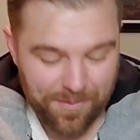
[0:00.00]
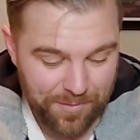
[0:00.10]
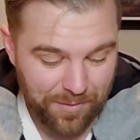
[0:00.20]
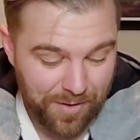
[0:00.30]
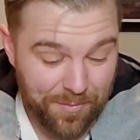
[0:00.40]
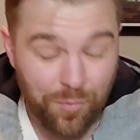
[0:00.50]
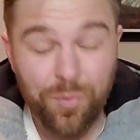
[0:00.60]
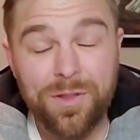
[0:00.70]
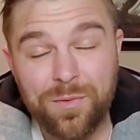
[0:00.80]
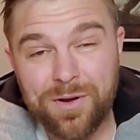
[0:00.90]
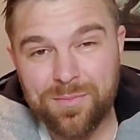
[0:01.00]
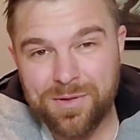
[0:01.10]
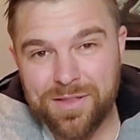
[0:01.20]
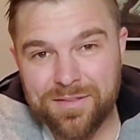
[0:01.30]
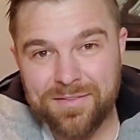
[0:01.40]
I've been really wanting to
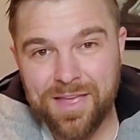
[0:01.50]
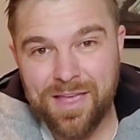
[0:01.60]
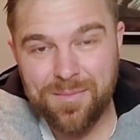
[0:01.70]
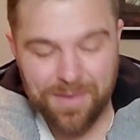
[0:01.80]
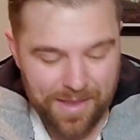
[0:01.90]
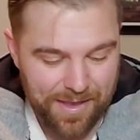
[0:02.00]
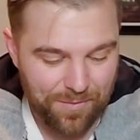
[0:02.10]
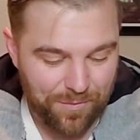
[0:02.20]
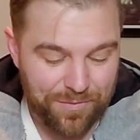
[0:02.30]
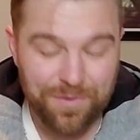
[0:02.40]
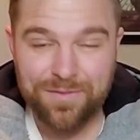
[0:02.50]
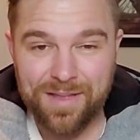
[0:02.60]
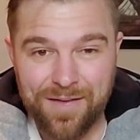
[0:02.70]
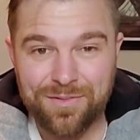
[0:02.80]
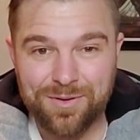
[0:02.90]
play this game, and as soon as I
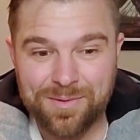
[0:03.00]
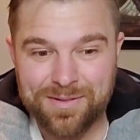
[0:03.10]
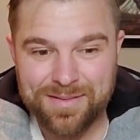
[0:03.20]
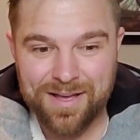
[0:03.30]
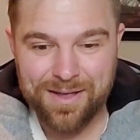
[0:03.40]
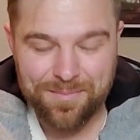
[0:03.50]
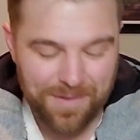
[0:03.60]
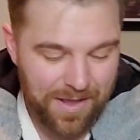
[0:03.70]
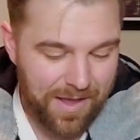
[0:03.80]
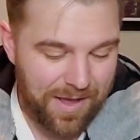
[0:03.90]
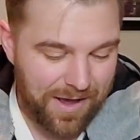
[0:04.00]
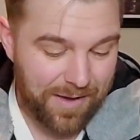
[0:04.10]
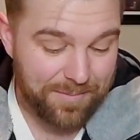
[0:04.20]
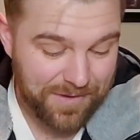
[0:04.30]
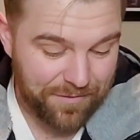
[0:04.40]
have a little bit of time,
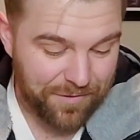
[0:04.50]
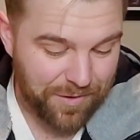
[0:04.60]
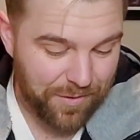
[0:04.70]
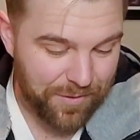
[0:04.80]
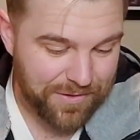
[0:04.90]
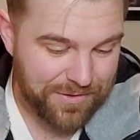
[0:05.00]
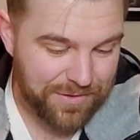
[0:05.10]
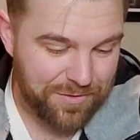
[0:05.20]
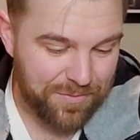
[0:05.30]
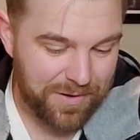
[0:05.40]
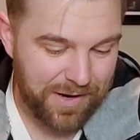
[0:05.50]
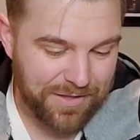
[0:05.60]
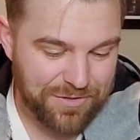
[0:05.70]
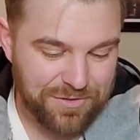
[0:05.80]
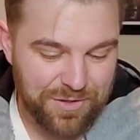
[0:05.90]
I'm definitely going to, but I
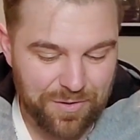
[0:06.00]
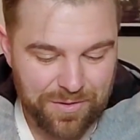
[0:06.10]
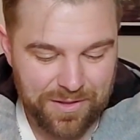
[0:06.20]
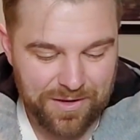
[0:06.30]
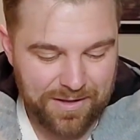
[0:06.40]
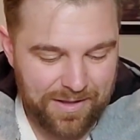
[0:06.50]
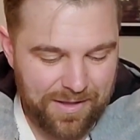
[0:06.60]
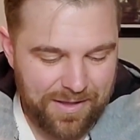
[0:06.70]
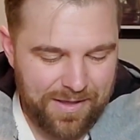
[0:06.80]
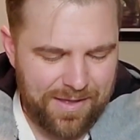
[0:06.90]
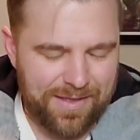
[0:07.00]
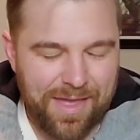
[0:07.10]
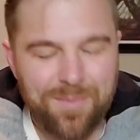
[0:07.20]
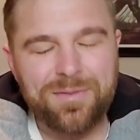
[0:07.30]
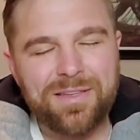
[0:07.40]
just know that
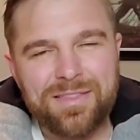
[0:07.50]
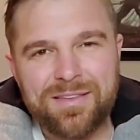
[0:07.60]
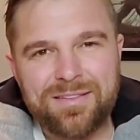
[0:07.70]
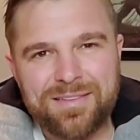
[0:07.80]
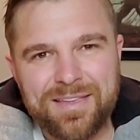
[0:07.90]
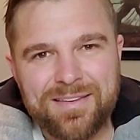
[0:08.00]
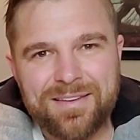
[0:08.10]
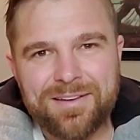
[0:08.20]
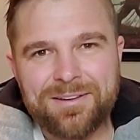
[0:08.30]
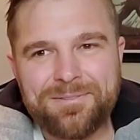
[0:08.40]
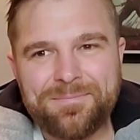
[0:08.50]
games like this tend to